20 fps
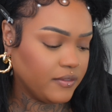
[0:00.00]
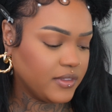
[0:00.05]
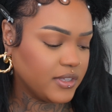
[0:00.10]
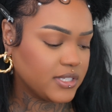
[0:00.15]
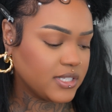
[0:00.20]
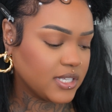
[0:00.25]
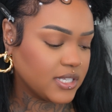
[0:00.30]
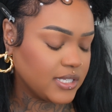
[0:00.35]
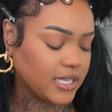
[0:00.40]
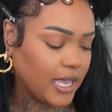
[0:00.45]

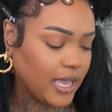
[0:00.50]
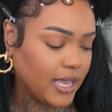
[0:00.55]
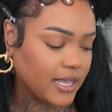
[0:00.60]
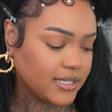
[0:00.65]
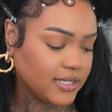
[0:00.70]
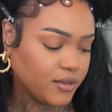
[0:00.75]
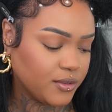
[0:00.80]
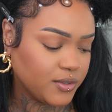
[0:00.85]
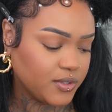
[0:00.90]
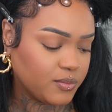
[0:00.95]
this because it
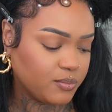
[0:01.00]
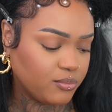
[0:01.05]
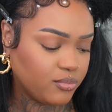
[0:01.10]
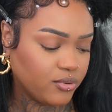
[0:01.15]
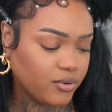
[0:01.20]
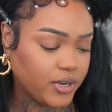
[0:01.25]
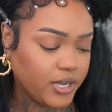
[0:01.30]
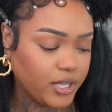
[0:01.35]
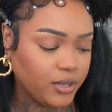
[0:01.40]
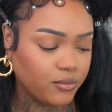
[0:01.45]
has those
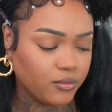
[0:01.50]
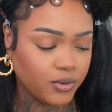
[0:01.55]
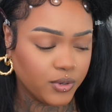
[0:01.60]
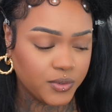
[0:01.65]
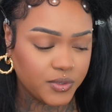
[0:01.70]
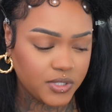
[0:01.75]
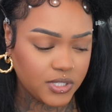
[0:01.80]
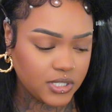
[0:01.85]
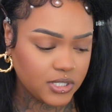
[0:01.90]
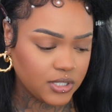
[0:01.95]
pretty
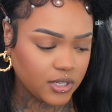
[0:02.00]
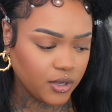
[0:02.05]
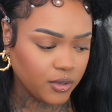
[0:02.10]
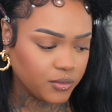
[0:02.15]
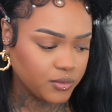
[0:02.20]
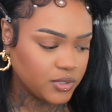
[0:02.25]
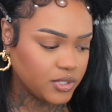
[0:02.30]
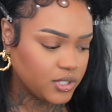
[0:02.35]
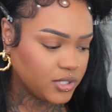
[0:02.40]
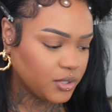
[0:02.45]
rosy
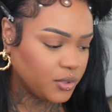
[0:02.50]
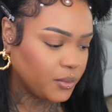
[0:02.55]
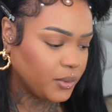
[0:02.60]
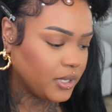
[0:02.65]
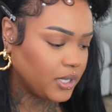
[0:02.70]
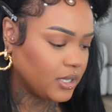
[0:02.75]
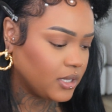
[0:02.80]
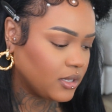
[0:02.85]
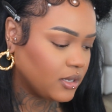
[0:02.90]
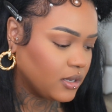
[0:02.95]
tones to
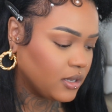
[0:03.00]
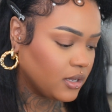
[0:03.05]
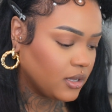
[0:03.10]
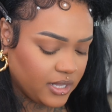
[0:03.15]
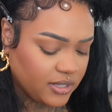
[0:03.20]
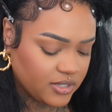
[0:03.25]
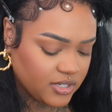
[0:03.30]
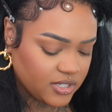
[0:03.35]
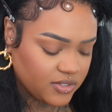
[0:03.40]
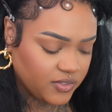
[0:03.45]
it. And
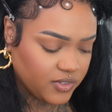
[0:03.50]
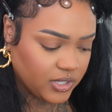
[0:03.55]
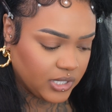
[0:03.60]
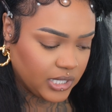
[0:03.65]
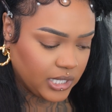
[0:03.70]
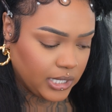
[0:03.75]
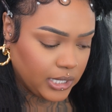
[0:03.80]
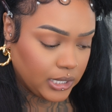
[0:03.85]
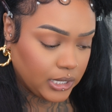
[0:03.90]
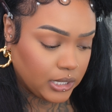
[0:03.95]
I just feel
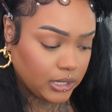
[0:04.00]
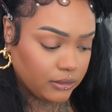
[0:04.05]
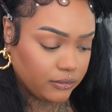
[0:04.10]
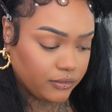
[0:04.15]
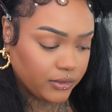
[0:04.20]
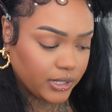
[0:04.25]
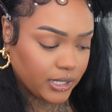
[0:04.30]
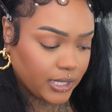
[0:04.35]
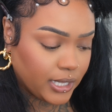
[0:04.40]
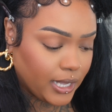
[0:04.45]
like
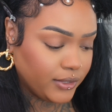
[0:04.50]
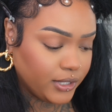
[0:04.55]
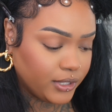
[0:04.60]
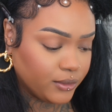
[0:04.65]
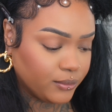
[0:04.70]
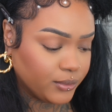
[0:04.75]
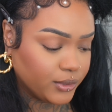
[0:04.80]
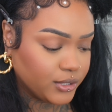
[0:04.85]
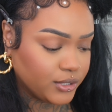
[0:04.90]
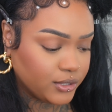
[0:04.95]
for the video
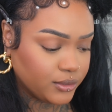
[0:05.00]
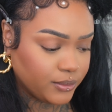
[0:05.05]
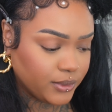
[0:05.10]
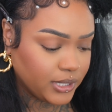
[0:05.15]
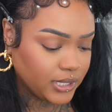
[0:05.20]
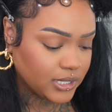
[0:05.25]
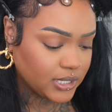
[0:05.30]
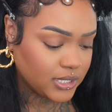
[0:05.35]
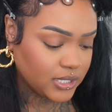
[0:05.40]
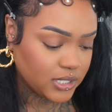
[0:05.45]
we're
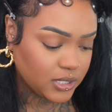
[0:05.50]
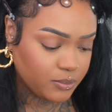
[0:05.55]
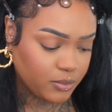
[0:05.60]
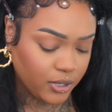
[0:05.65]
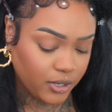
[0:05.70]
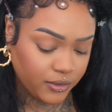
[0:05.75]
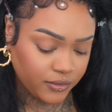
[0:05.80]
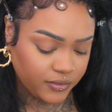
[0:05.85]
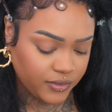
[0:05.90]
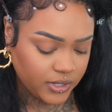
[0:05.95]
doing, this is
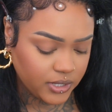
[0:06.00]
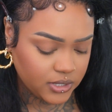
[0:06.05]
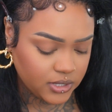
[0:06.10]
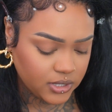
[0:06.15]
perfect.